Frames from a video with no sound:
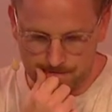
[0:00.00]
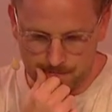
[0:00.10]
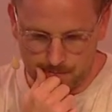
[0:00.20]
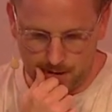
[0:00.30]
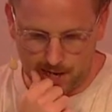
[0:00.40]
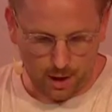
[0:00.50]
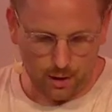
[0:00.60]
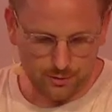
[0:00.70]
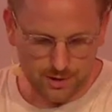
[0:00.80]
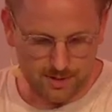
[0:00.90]
And
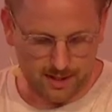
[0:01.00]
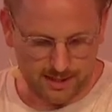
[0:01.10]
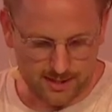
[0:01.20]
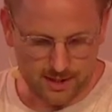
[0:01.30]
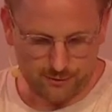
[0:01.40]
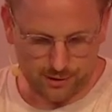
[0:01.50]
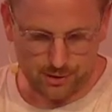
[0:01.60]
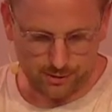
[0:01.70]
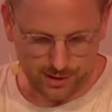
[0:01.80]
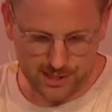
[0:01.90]
ultimately,
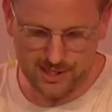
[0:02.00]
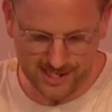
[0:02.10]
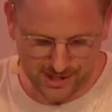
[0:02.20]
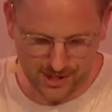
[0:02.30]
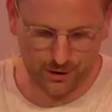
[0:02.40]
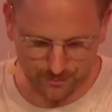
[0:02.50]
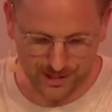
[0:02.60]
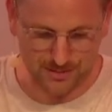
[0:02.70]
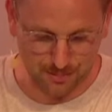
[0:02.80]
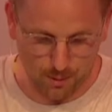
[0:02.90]
self-control is so
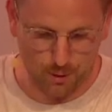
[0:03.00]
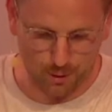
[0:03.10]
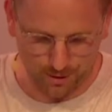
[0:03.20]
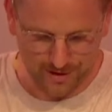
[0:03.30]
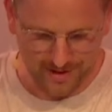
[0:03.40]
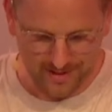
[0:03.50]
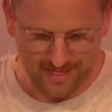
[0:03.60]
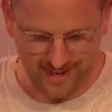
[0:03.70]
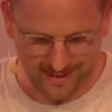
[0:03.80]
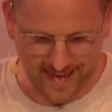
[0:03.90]
much more
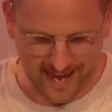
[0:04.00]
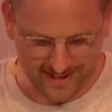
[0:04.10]
than that.